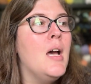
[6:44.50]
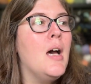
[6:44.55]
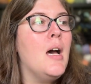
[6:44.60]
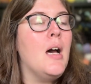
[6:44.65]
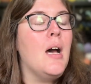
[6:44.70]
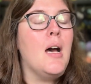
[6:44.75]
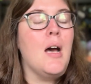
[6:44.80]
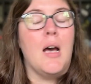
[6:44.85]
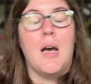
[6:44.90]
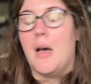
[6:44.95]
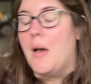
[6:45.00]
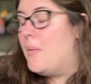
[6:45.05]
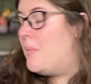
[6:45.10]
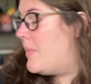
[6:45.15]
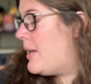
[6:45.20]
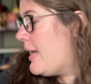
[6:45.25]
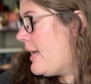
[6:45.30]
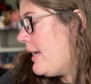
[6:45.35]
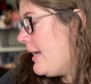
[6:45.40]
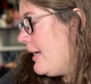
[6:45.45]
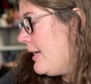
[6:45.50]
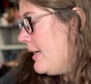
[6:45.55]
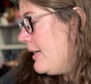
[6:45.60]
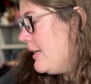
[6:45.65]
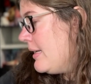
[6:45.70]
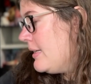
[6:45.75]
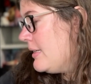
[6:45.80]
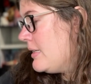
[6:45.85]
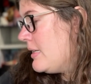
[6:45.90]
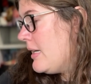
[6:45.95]

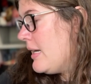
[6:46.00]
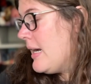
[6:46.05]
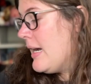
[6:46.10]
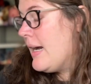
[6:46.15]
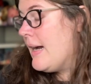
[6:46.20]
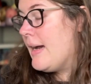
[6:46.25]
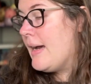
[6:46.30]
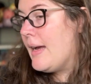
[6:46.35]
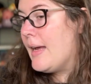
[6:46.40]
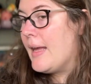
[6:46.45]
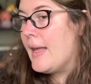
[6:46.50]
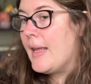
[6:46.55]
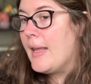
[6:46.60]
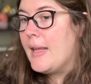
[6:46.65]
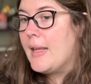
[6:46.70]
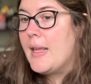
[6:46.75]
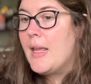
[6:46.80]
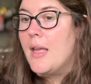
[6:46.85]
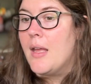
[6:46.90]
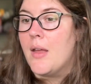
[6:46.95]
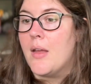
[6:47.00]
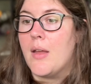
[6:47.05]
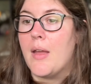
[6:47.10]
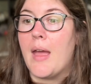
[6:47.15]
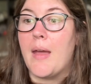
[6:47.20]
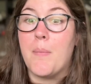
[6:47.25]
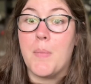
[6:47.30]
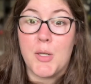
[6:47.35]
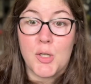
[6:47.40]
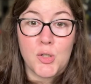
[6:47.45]
And I
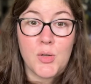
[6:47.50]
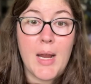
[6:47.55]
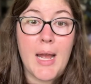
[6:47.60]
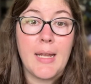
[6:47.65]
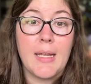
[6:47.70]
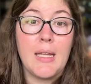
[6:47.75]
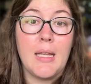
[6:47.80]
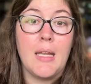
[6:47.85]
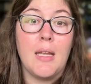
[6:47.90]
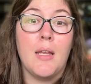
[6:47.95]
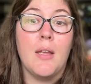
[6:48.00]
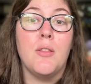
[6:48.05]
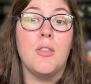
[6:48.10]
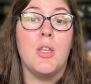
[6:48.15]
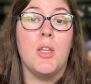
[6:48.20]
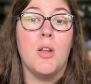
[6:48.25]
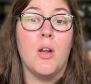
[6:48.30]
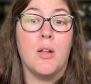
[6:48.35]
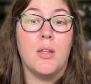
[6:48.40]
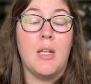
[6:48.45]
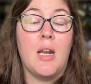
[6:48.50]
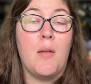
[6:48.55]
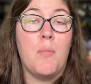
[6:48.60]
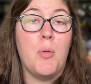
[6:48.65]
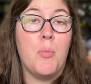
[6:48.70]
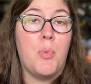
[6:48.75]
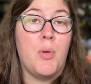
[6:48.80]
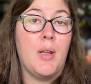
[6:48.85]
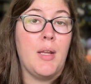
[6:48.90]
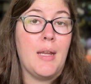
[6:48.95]
have been tracking the yarn that I've
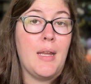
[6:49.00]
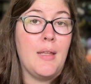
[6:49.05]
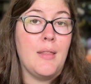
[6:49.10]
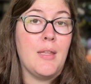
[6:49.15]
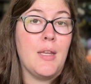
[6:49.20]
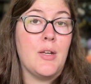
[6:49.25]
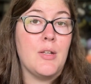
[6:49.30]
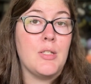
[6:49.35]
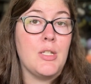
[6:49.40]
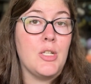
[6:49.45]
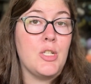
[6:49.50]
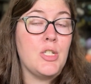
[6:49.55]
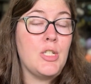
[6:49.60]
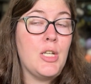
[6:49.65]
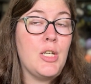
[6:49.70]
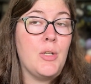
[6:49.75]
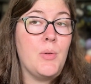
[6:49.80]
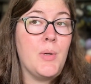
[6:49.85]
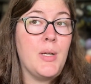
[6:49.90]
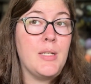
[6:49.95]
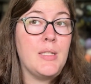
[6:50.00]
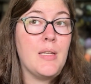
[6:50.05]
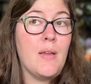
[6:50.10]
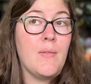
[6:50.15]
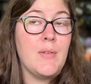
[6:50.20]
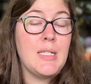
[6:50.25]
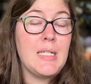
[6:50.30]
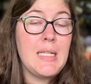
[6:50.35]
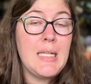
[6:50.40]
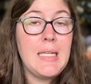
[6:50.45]
been putting in there since January
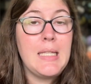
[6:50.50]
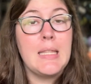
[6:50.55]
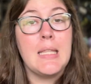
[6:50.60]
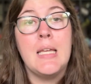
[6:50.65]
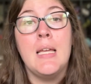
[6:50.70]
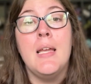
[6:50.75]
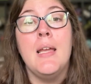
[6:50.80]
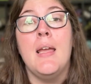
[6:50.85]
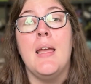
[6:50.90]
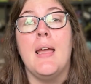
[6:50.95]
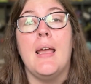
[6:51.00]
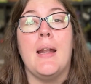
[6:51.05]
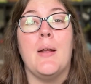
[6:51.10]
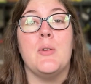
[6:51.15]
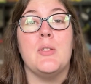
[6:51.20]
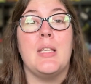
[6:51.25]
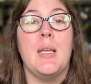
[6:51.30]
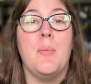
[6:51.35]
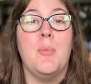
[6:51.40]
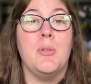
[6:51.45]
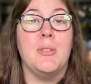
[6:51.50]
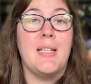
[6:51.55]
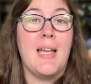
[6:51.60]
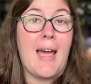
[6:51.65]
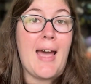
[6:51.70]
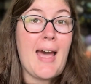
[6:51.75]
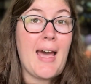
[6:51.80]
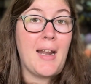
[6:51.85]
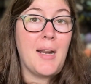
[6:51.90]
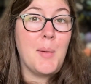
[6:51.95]
17th. And I was able to
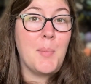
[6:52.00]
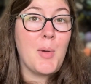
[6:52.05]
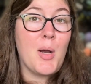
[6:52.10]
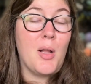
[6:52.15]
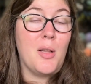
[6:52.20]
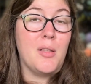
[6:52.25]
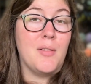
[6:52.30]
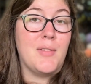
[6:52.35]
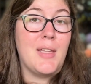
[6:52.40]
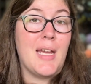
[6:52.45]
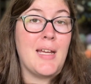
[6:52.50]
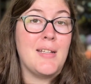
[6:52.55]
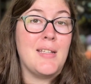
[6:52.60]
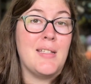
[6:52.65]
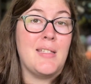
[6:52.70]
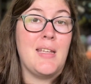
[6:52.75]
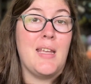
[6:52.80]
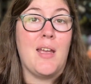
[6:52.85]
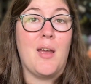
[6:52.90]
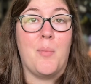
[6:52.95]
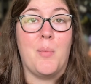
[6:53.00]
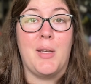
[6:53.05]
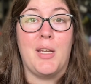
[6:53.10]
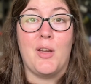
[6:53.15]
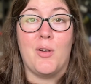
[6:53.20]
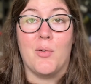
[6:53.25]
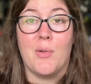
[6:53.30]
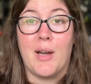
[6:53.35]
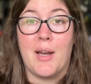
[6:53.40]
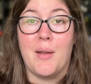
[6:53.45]
add up all of that to see how many
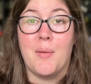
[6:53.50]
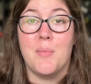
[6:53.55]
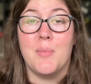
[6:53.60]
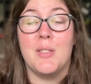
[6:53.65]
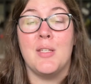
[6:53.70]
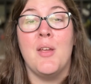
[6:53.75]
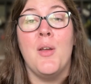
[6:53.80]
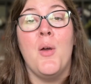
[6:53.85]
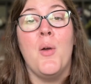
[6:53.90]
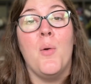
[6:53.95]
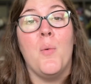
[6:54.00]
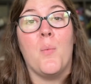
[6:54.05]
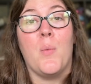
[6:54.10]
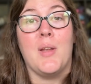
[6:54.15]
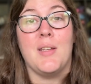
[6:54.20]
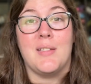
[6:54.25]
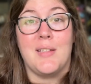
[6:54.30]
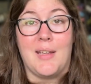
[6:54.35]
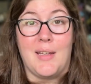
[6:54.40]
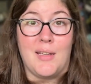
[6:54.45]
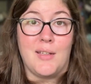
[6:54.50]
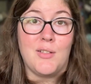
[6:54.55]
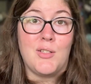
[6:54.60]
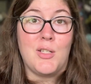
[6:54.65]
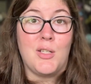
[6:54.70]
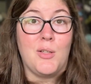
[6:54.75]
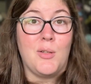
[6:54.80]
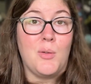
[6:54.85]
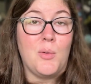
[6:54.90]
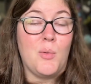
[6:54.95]
grams went
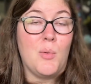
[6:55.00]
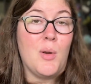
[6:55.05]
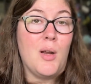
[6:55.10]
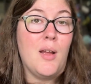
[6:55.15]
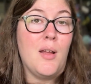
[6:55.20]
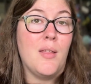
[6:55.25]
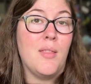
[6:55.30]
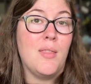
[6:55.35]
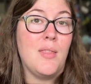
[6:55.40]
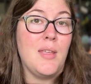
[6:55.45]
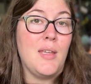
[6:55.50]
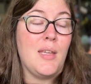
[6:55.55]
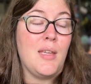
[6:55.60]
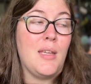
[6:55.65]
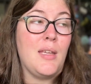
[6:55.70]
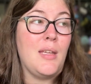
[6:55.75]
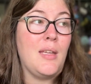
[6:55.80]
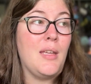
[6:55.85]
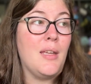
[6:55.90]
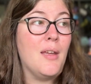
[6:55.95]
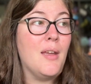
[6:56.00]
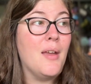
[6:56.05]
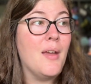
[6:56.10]
into the